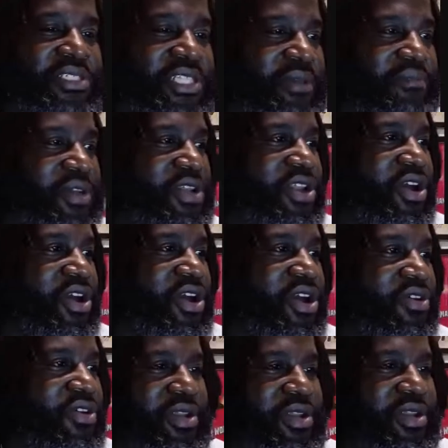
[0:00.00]
Let me know.
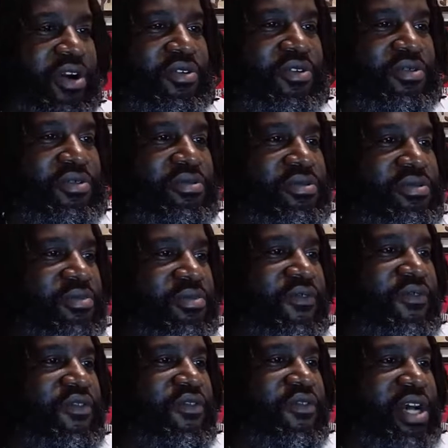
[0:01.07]
Let me know
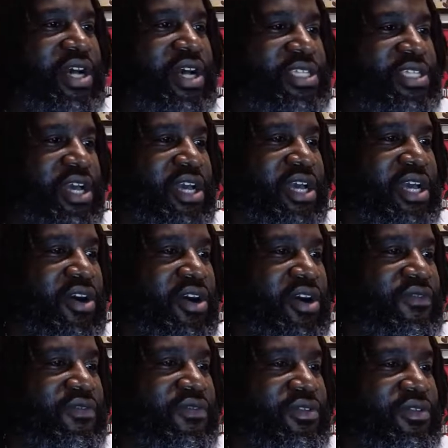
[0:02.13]
before I sign off.